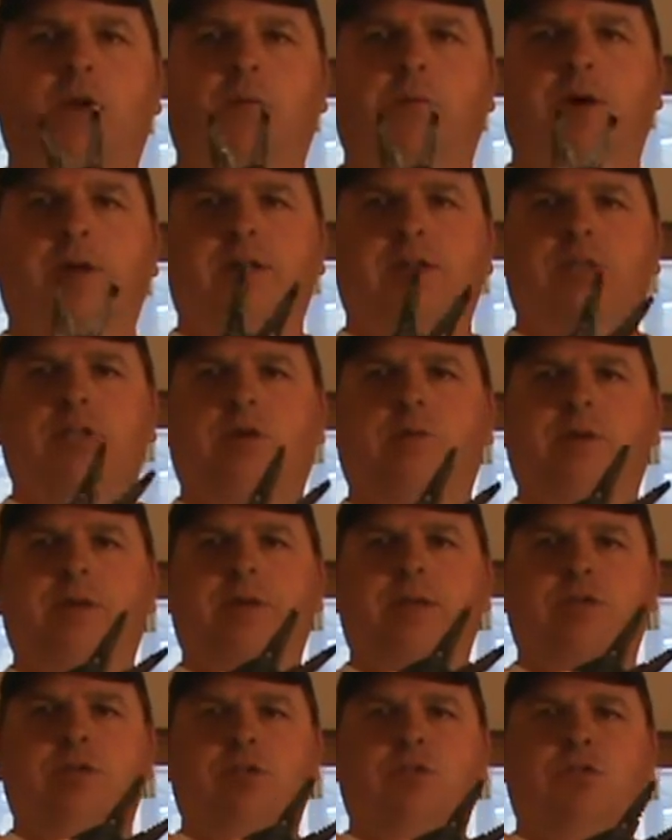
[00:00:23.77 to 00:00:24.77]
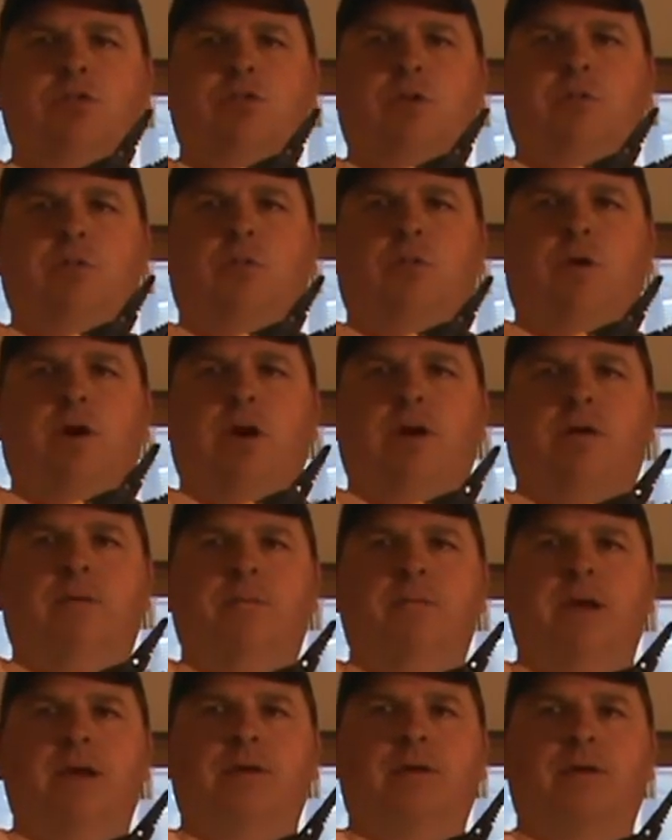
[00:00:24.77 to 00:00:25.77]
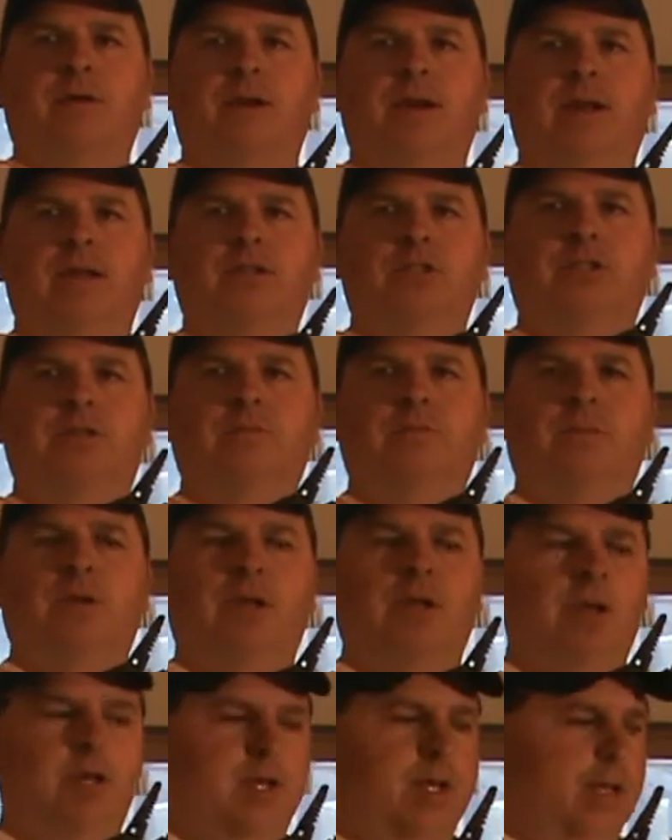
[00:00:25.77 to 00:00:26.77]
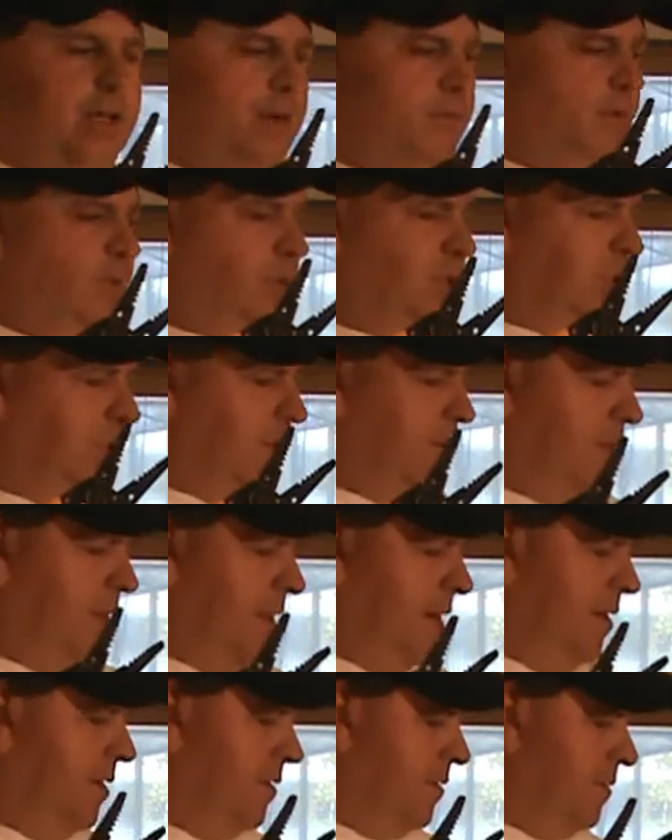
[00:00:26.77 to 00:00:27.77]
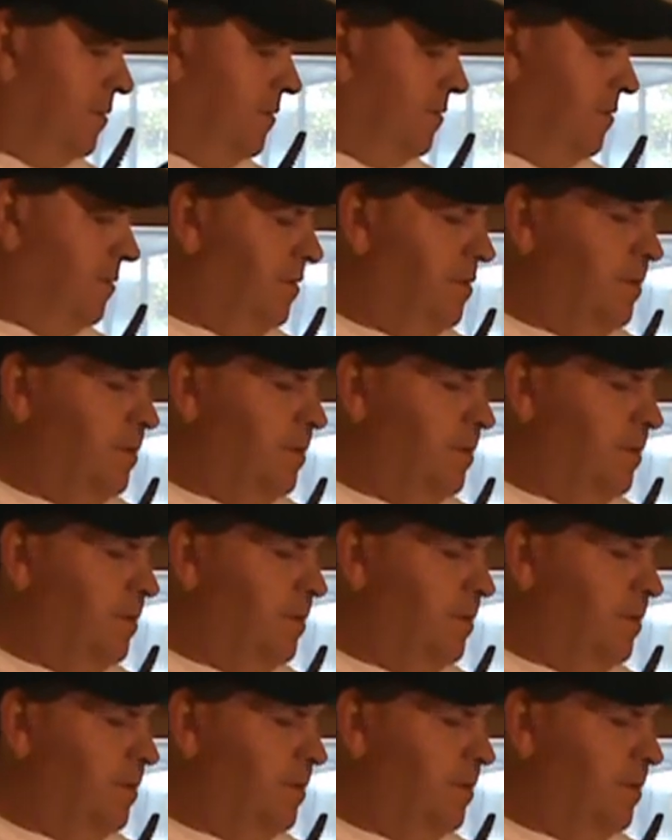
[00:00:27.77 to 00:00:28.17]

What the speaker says: But it's so we can strip the wire, make our connection, and I'm going to show you that here.